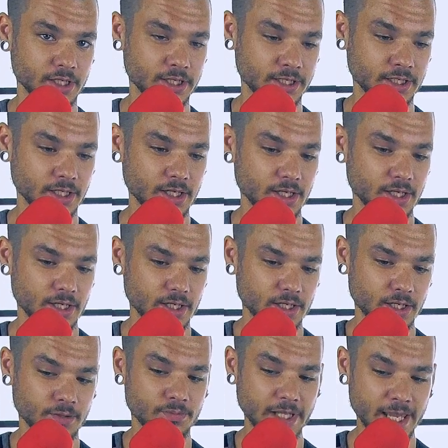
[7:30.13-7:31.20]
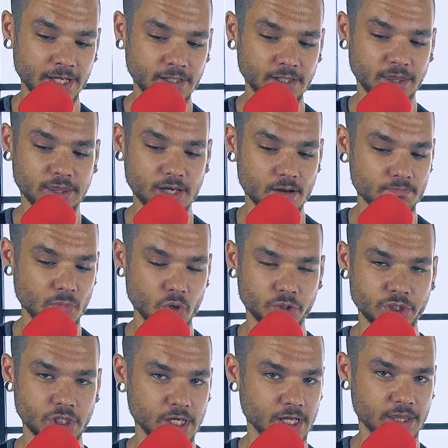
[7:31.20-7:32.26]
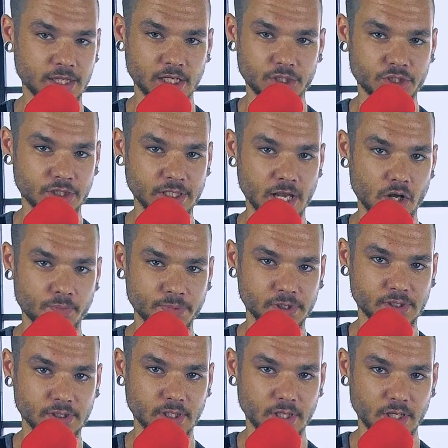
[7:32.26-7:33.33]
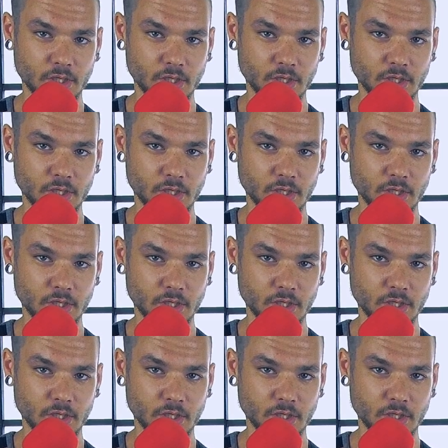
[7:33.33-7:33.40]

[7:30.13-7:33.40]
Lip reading: Like any thumb motion, I think, just helps